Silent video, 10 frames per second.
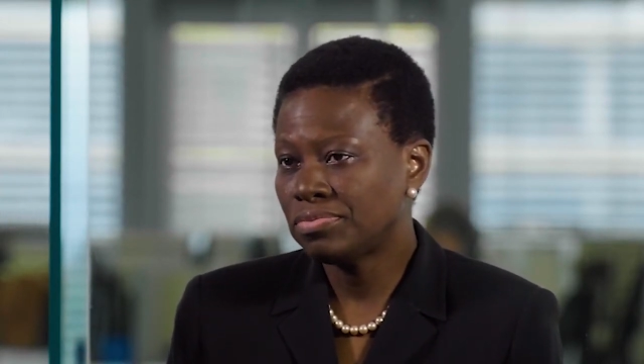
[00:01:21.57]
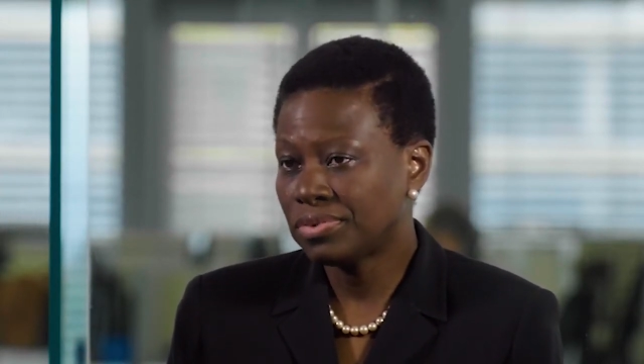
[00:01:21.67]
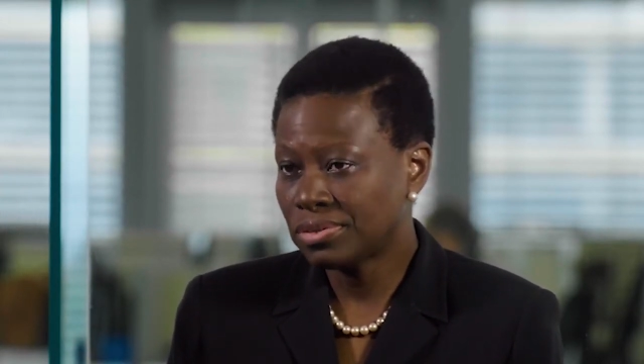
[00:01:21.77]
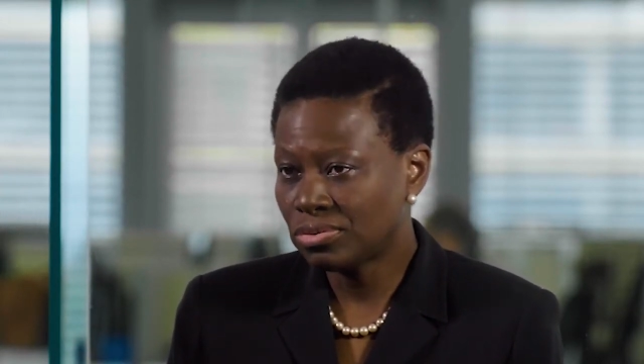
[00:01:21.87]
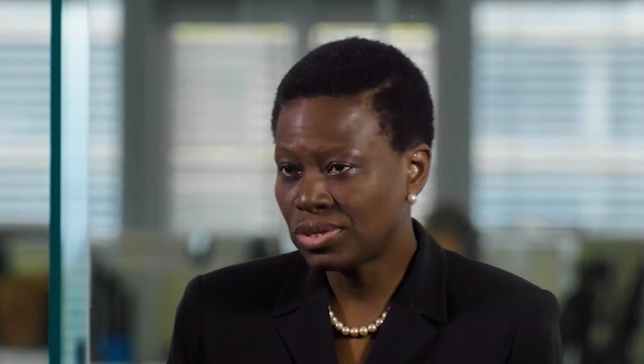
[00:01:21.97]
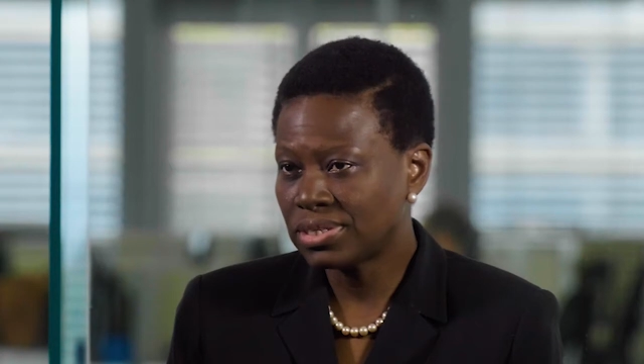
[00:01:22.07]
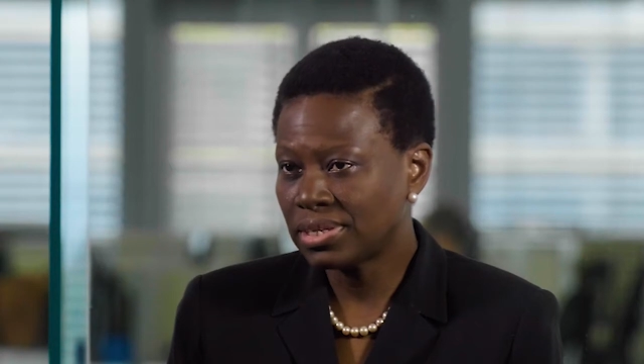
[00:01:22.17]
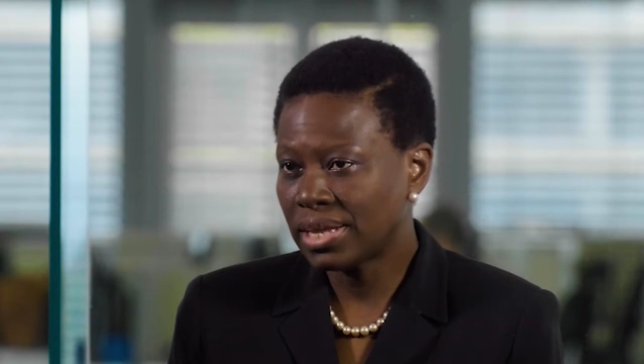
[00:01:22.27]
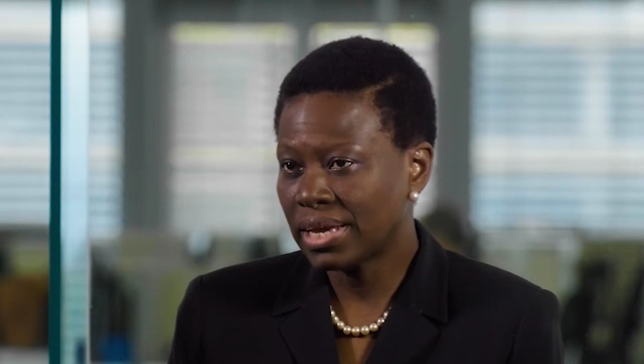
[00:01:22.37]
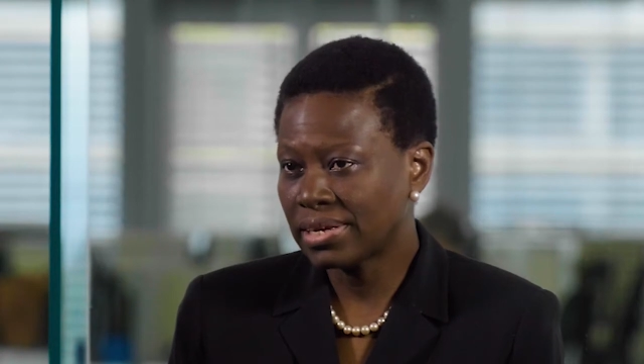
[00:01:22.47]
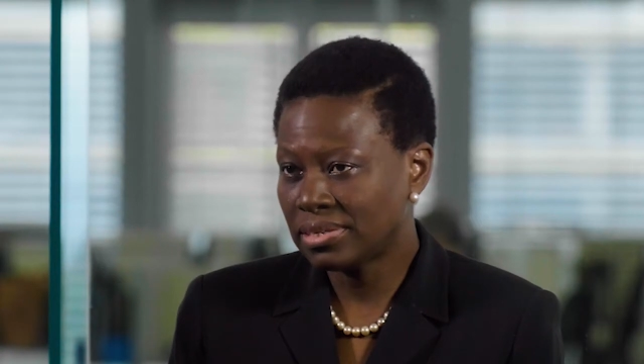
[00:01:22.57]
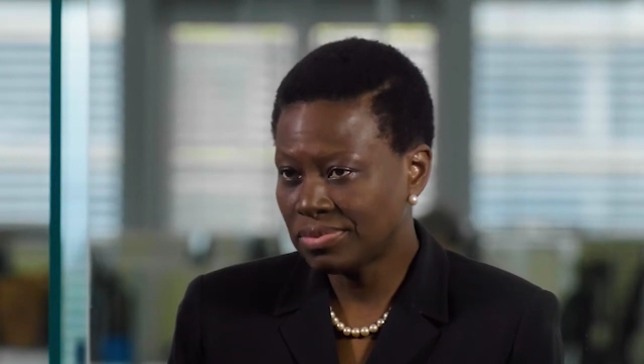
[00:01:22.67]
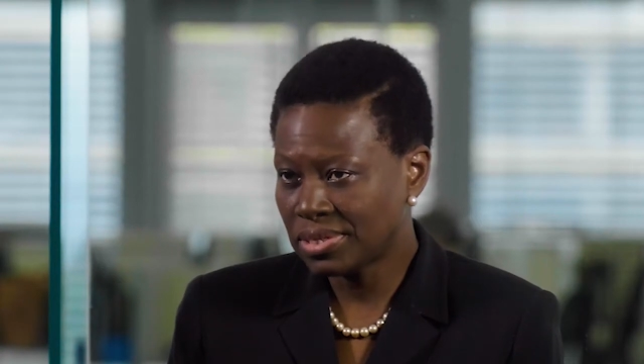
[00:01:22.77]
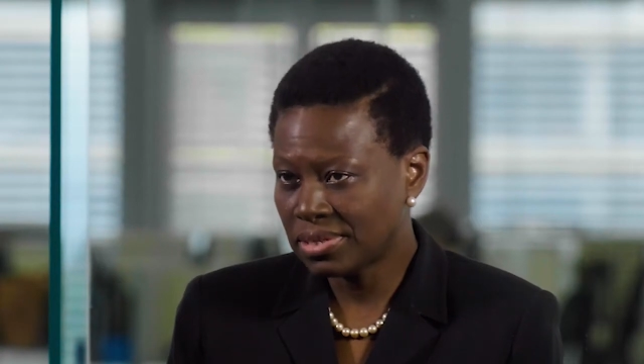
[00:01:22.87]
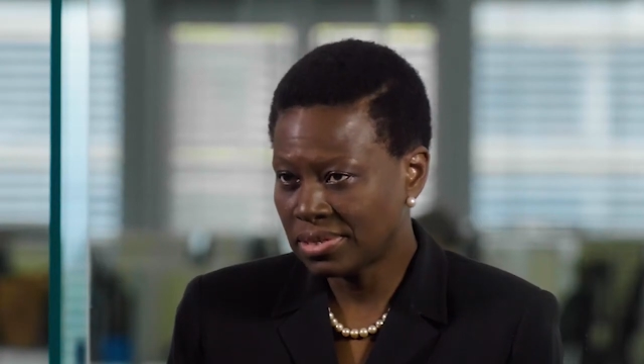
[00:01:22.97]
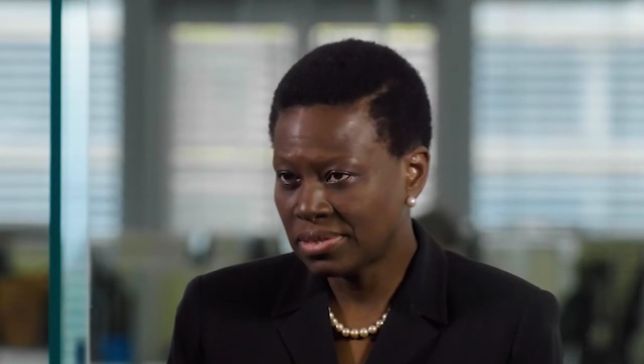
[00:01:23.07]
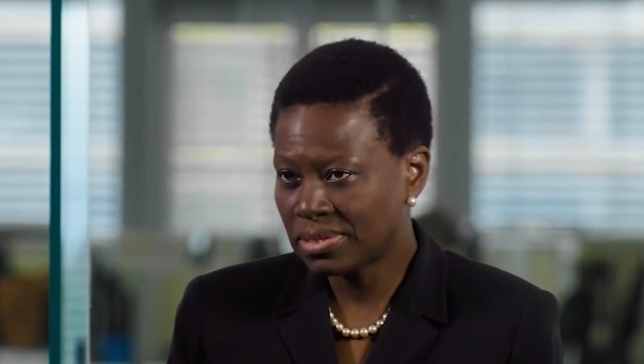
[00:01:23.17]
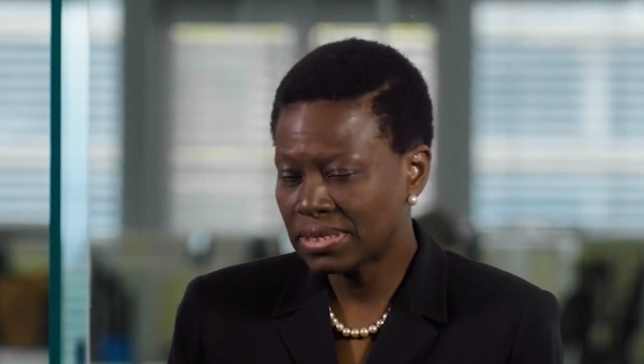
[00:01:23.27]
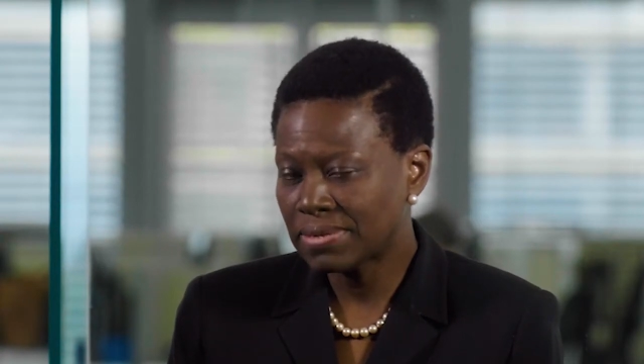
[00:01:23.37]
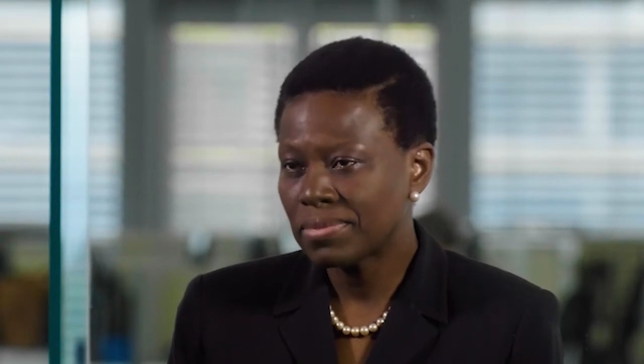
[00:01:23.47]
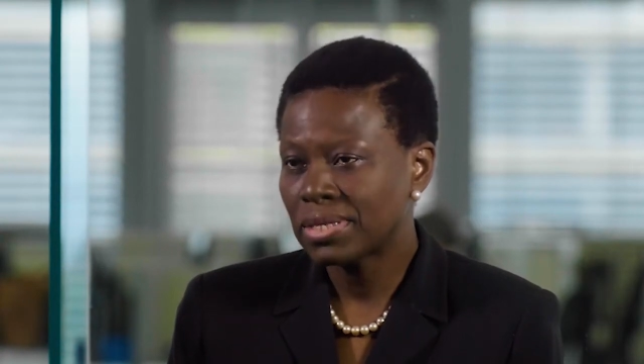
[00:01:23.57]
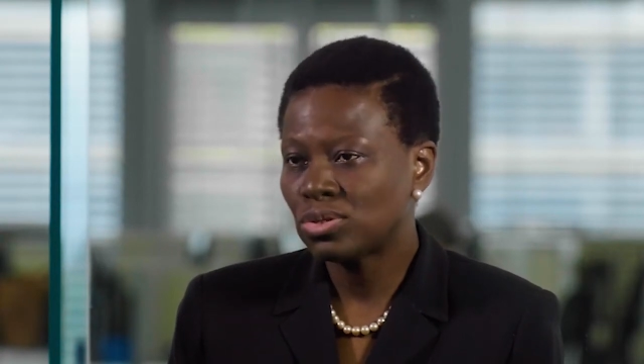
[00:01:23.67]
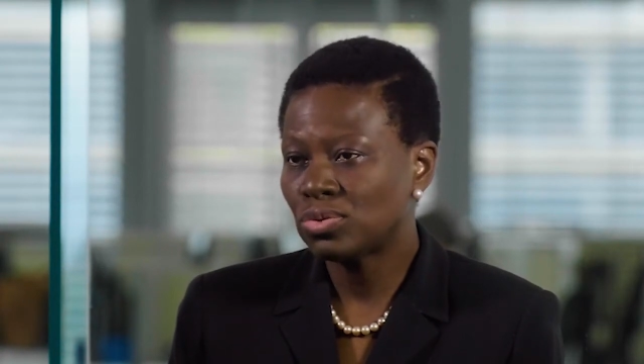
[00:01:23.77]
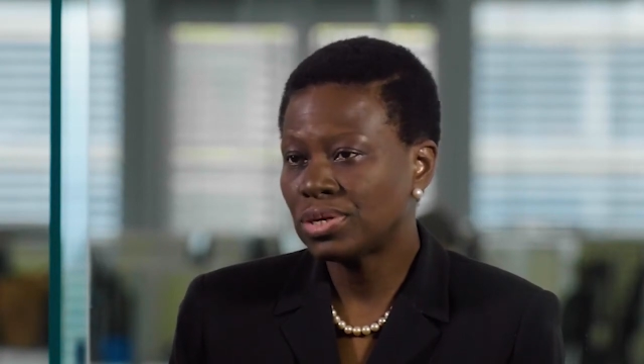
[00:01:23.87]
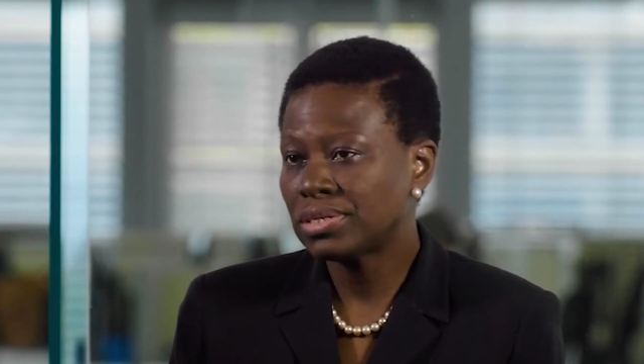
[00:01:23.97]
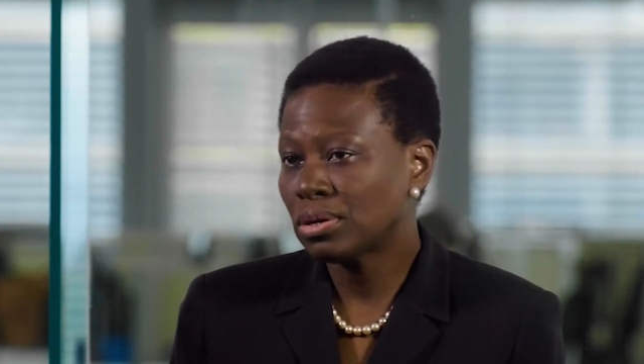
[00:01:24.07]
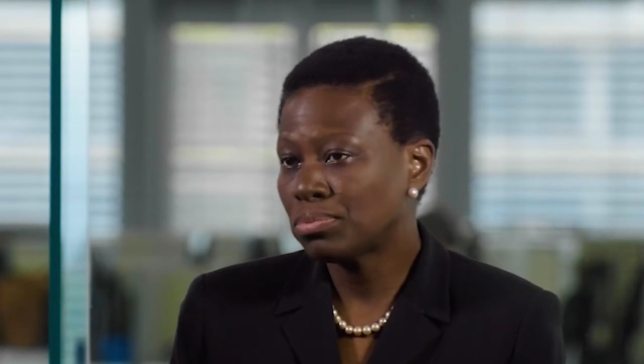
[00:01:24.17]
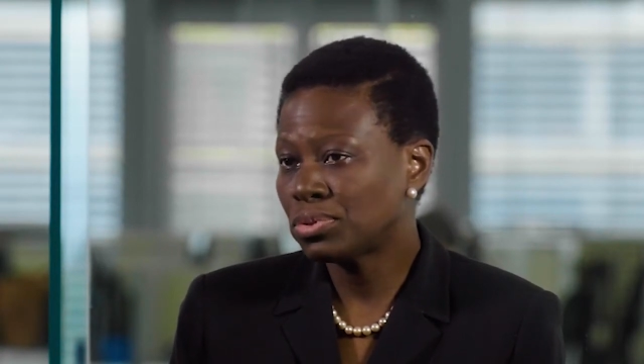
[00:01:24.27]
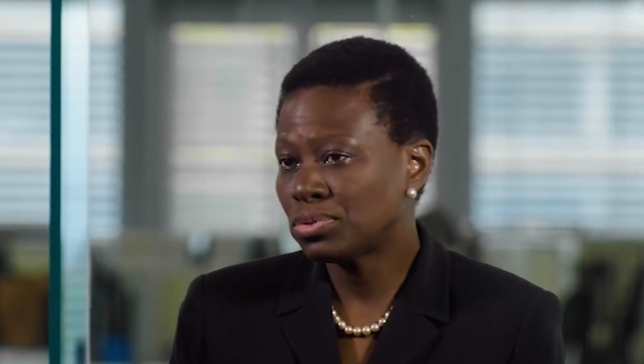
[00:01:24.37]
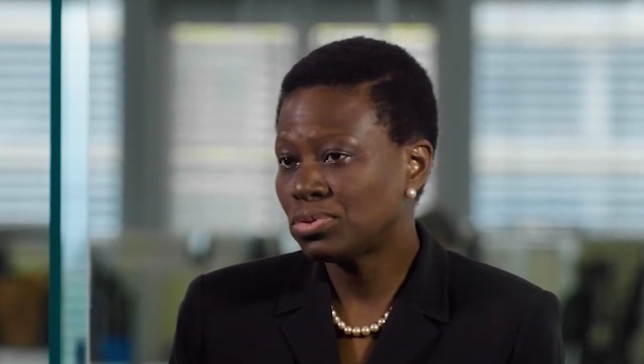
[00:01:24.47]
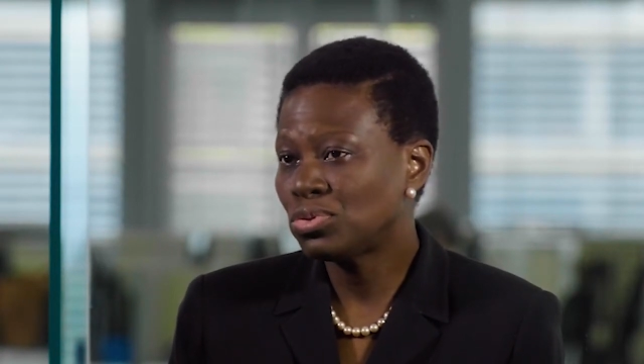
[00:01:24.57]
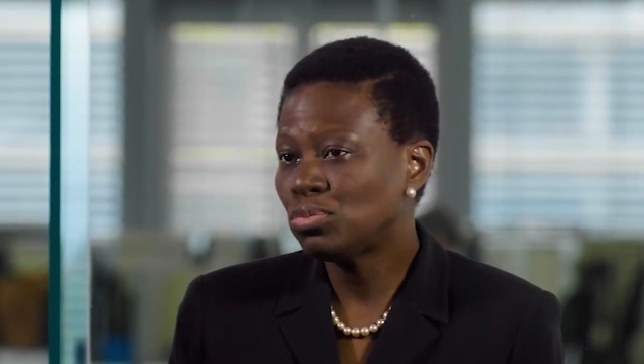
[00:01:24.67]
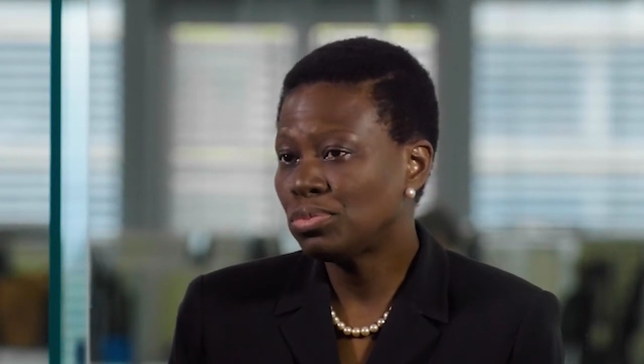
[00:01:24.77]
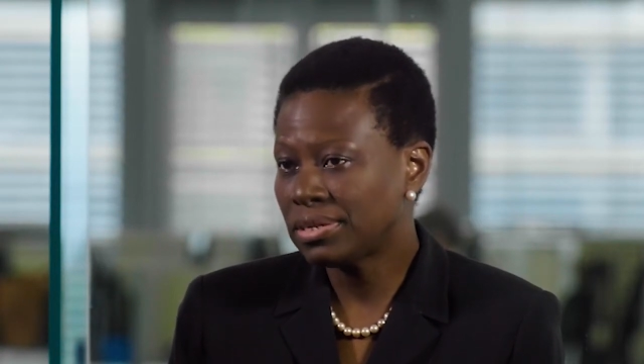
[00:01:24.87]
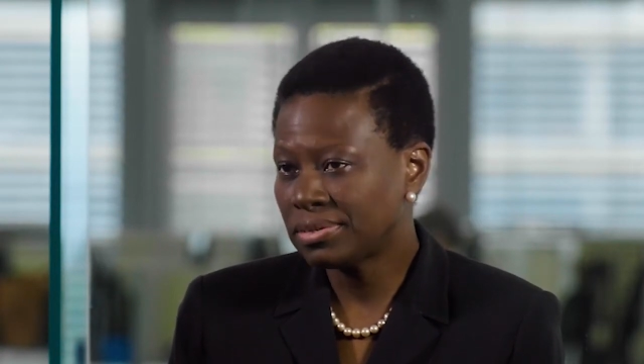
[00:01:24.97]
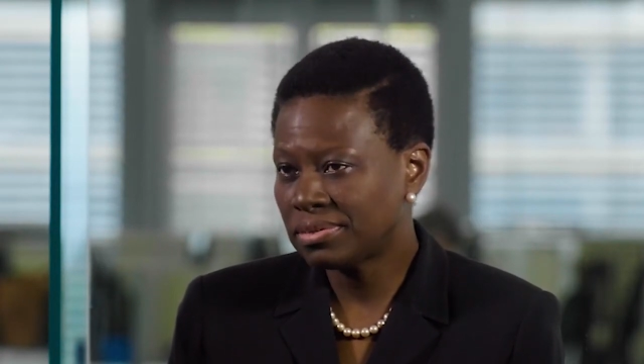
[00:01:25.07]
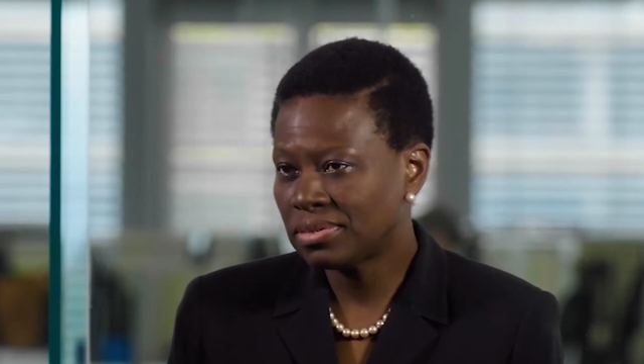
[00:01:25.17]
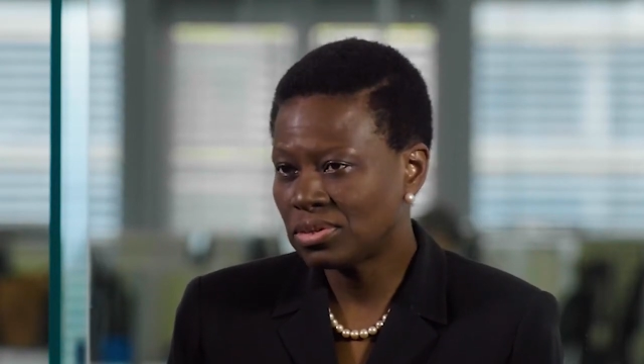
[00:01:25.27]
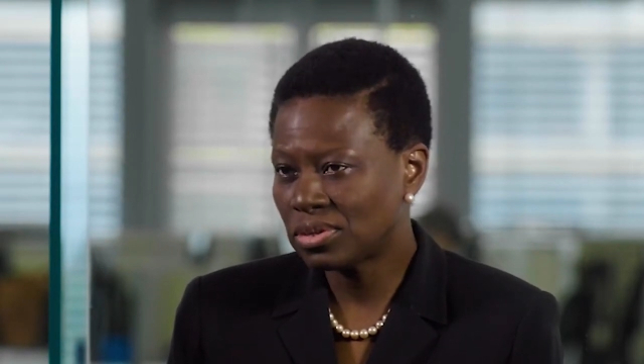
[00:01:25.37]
fundraising activities to raise up to $2 million.